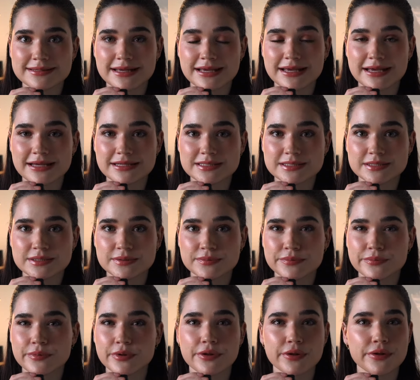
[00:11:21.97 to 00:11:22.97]
It
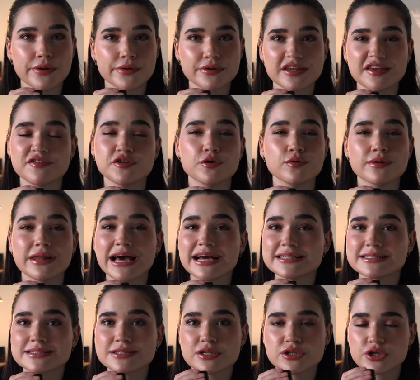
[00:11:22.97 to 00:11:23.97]
will give you
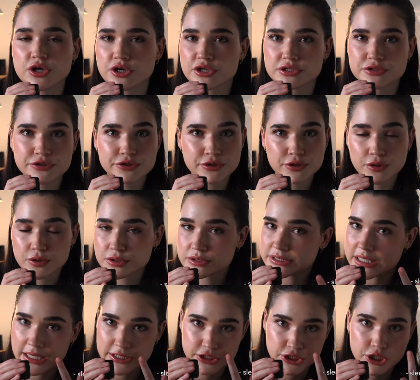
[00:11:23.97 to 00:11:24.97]
less dark circles
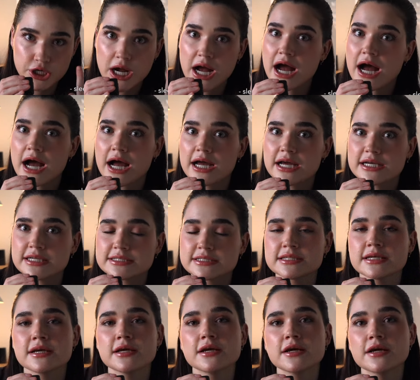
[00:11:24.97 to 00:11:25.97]
under your eyes.